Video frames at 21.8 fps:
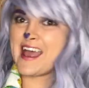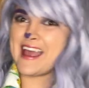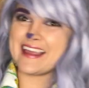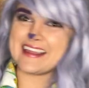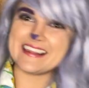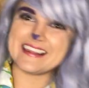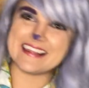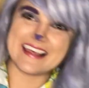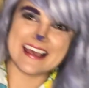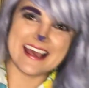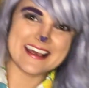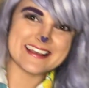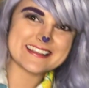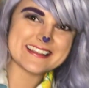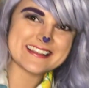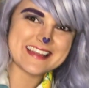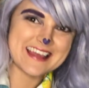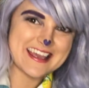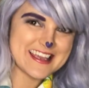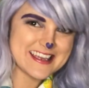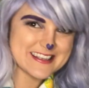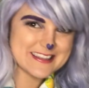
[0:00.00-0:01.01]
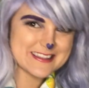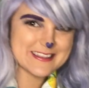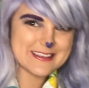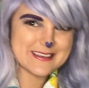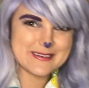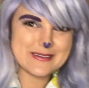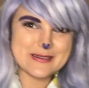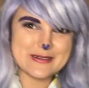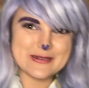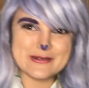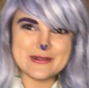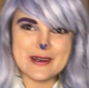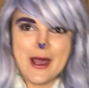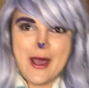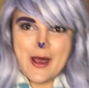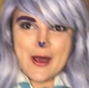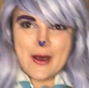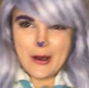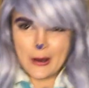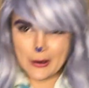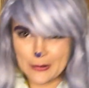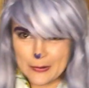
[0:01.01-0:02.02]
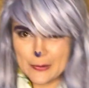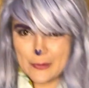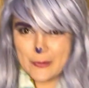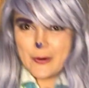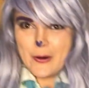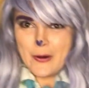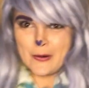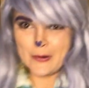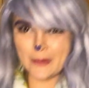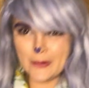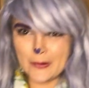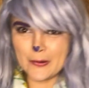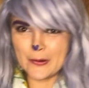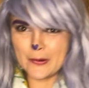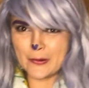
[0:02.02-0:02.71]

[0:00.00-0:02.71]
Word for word: Yes, they do. Who? Who?